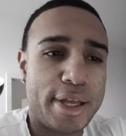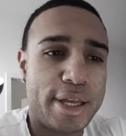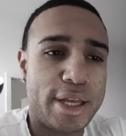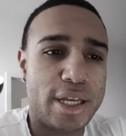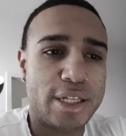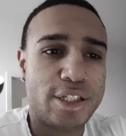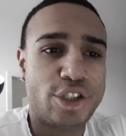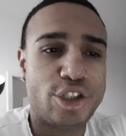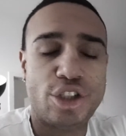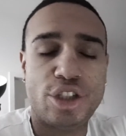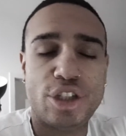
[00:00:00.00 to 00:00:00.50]

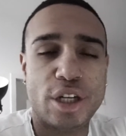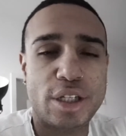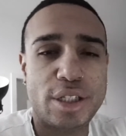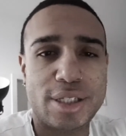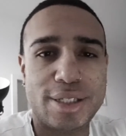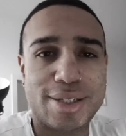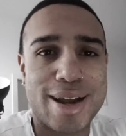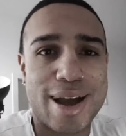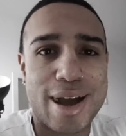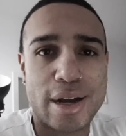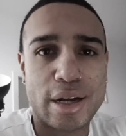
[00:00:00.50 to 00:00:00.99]
it's just
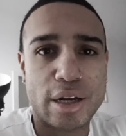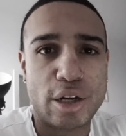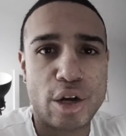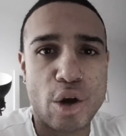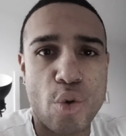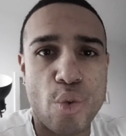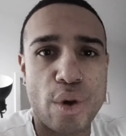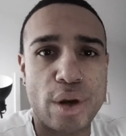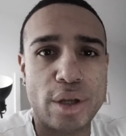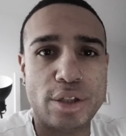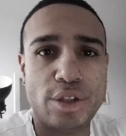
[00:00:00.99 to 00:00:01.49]
not
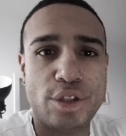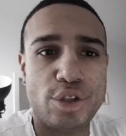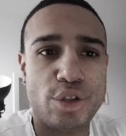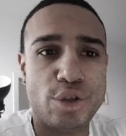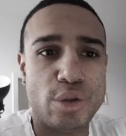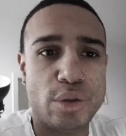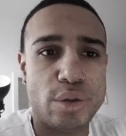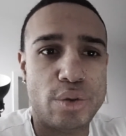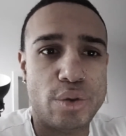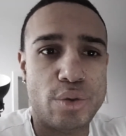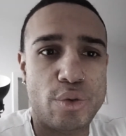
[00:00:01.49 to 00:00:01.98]
going
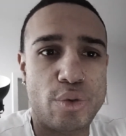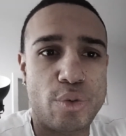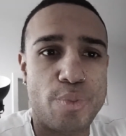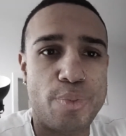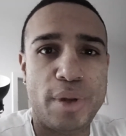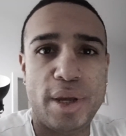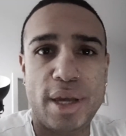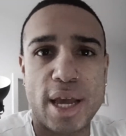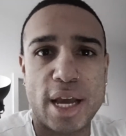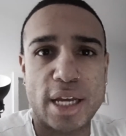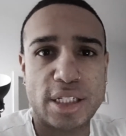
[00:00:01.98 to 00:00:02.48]
to
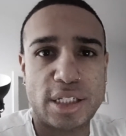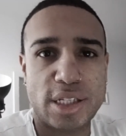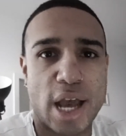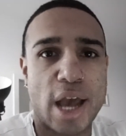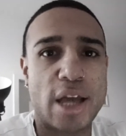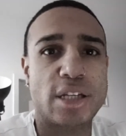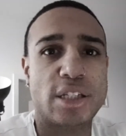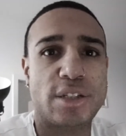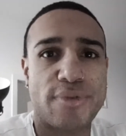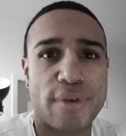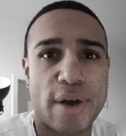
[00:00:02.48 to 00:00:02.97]
be as
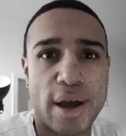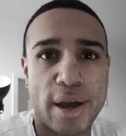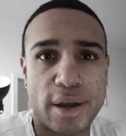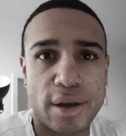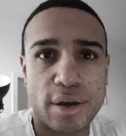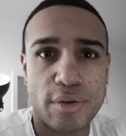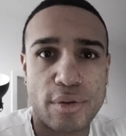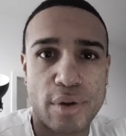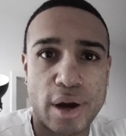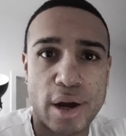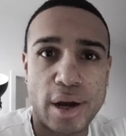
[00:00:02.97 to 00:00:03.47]
satisfying,
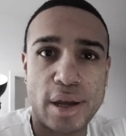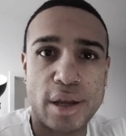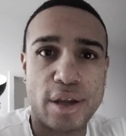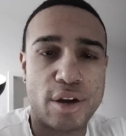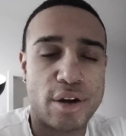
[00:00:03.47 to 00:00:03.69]
right?